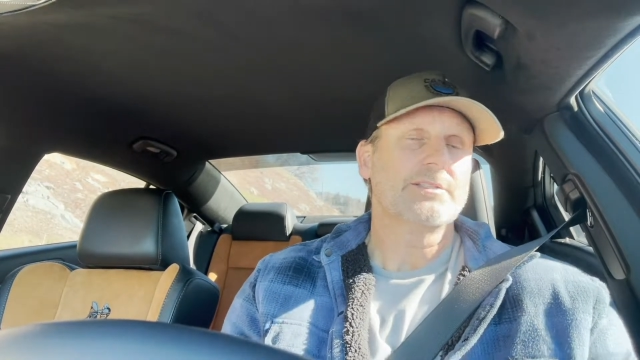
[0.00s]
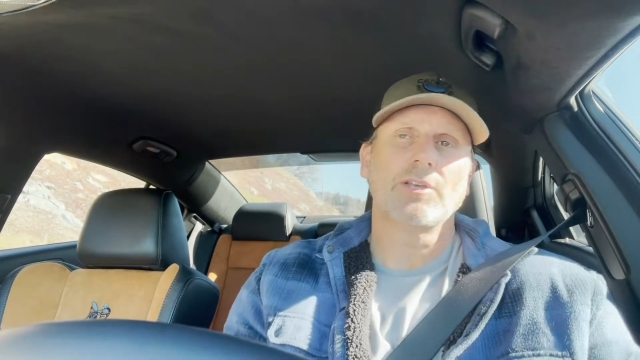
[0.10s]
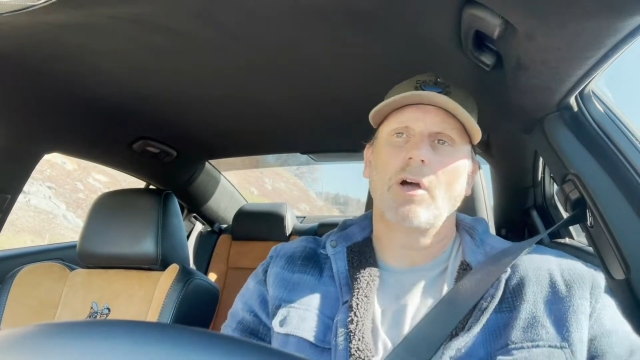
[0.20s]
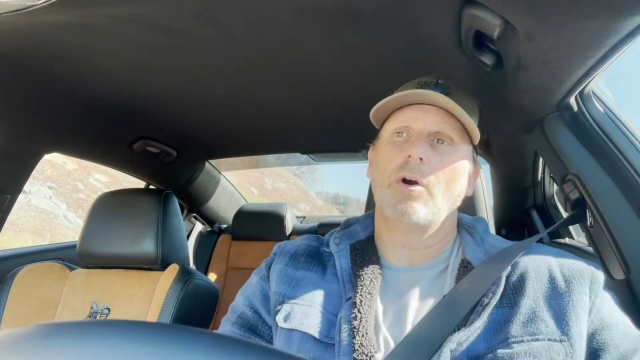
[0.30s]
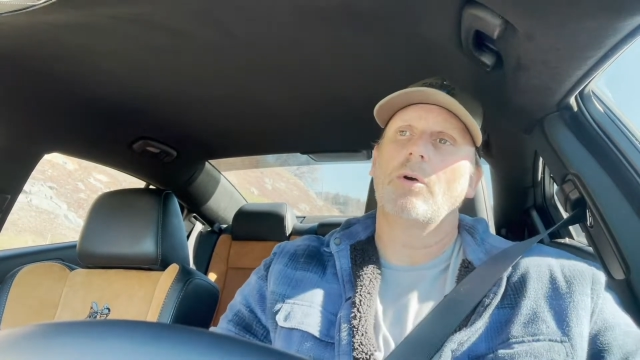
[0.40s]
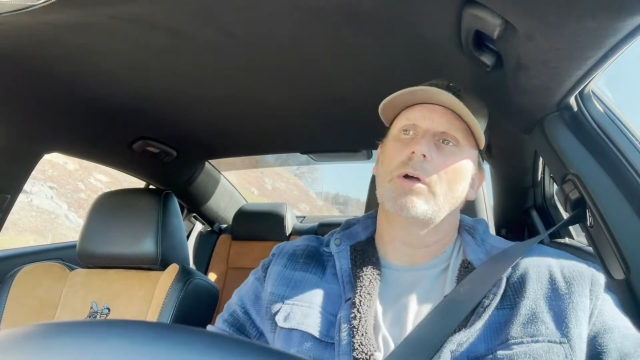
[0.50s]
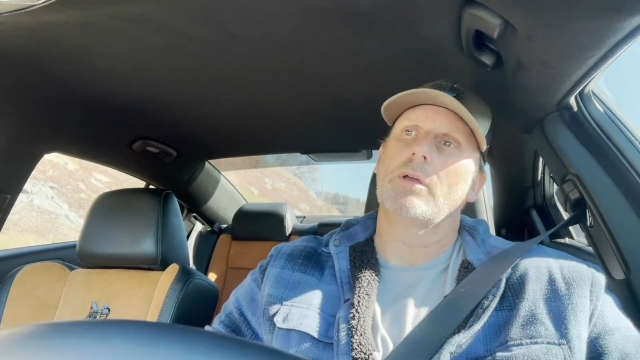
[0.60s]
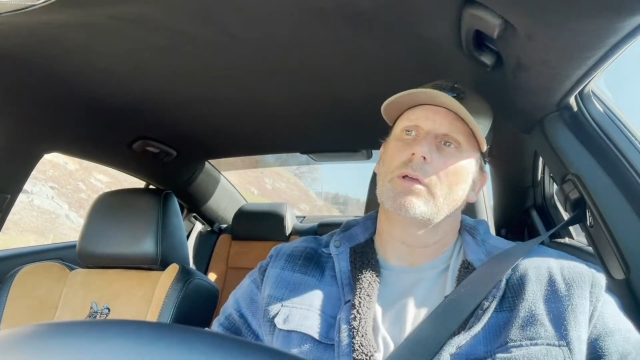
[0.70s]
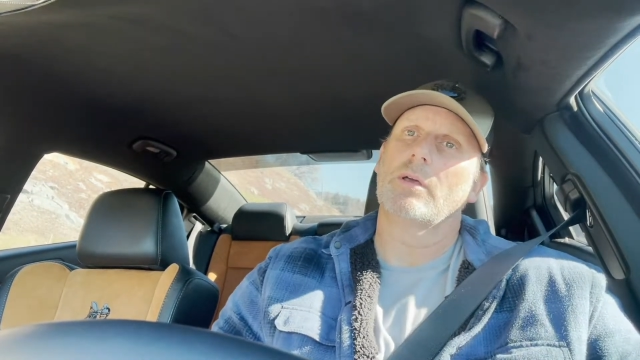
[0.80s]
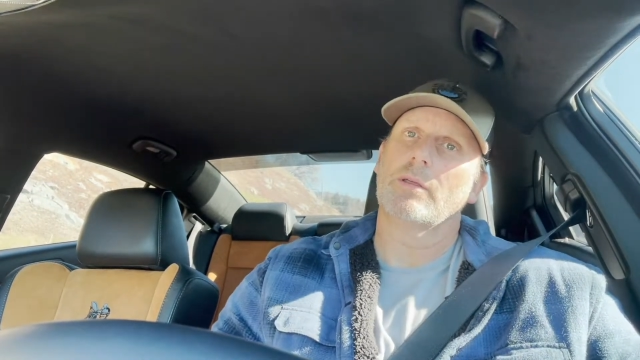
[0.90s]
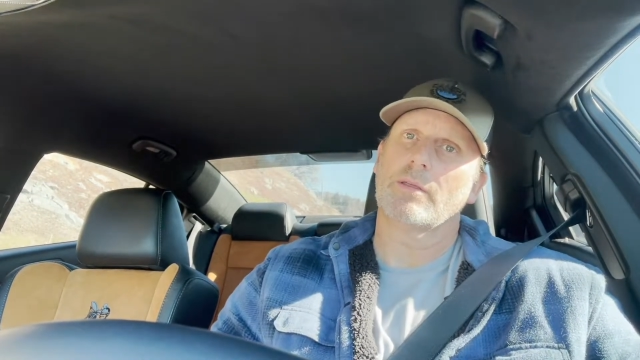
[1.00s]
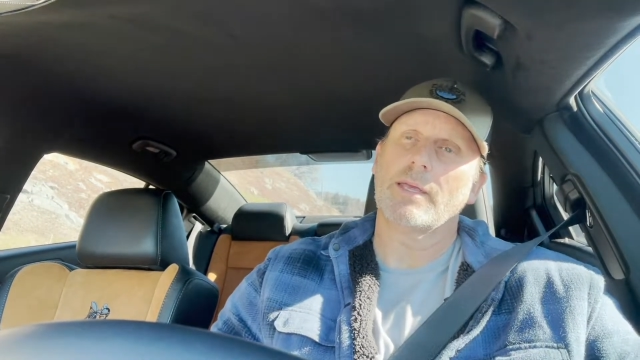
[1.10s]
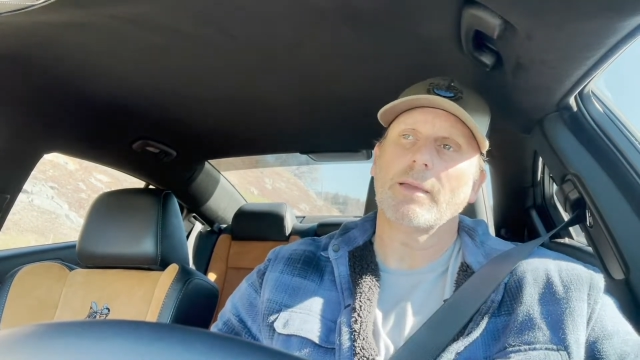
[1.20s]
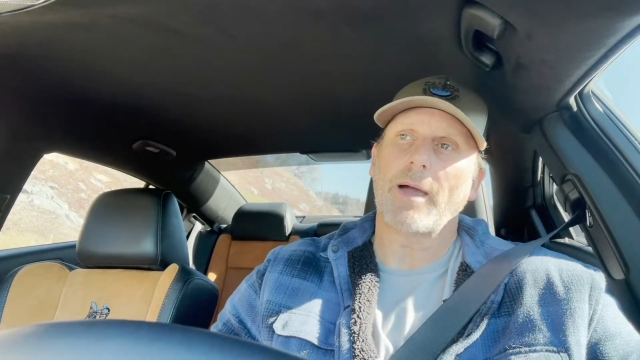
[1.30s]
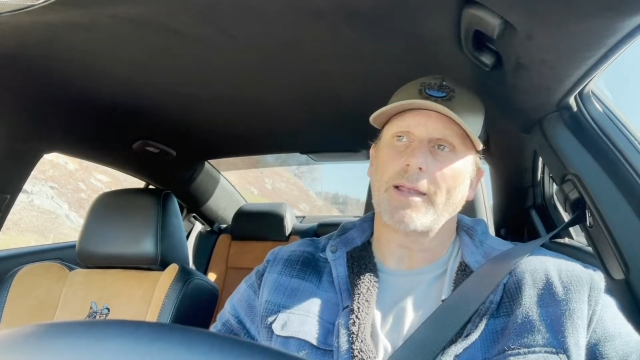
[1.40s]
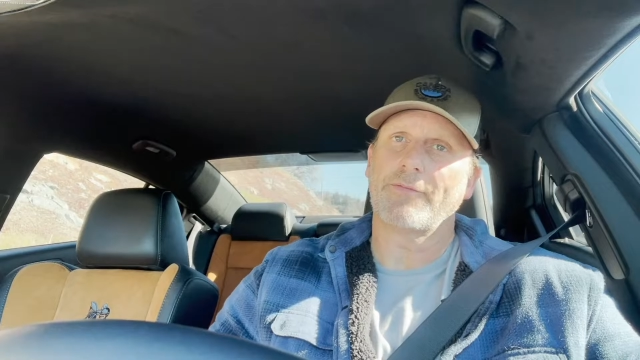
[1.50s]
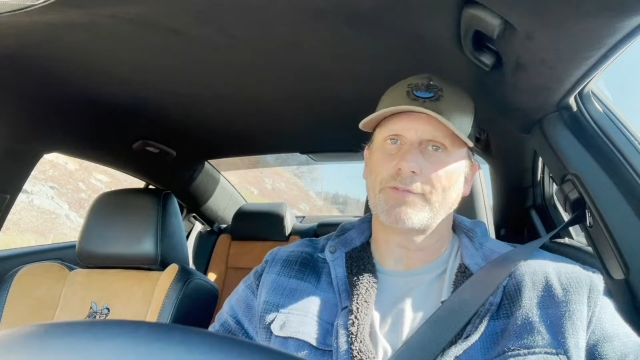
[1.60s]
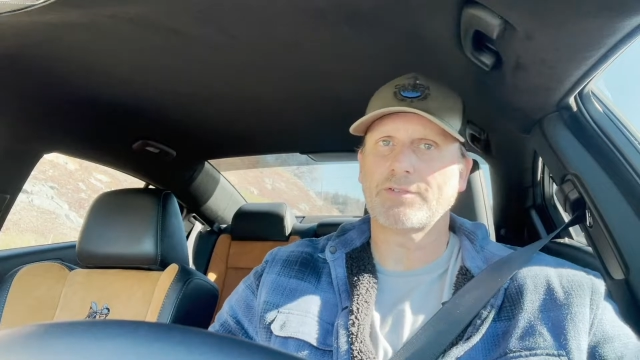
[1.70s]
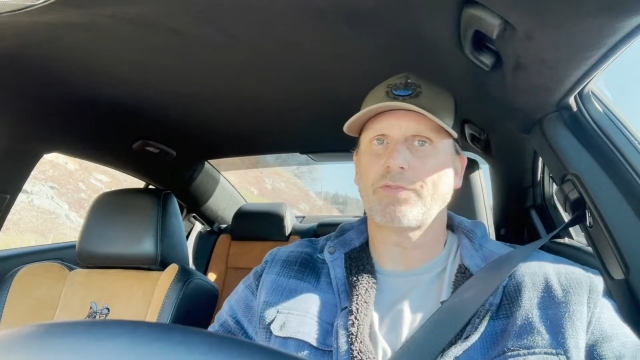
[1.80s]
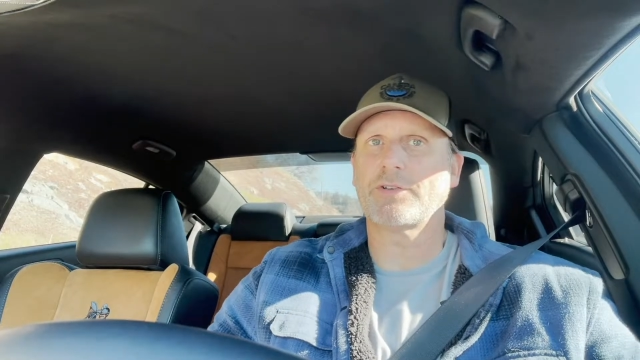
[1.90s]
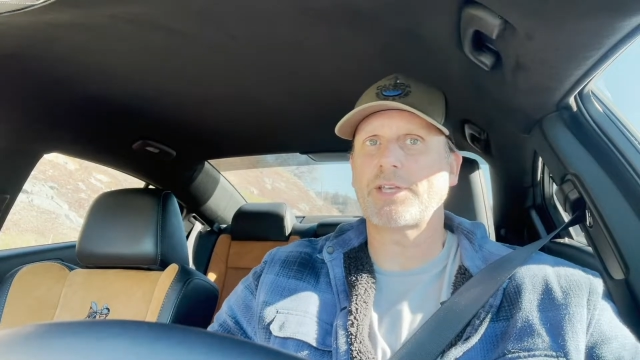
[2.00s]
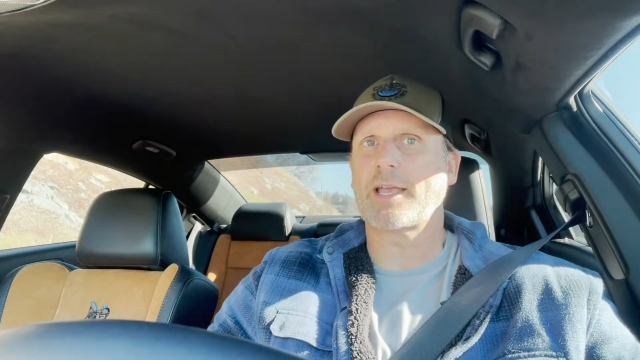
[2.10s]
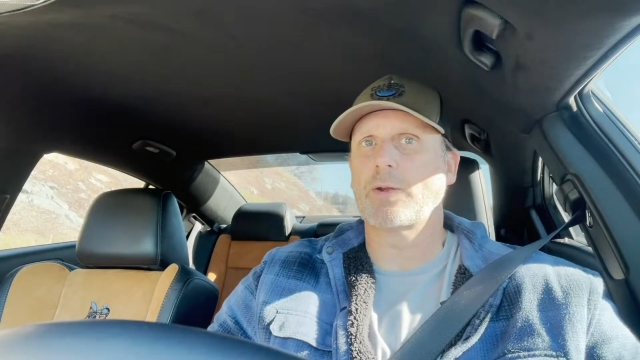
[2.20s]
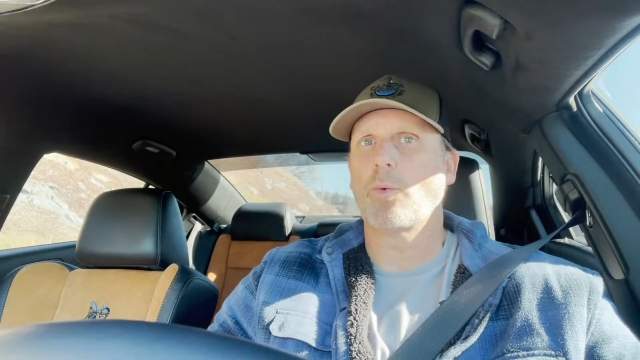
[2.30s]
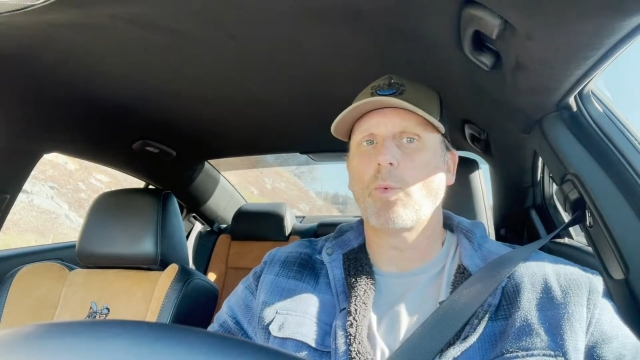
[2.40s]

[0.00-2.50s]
so think about it just for a second.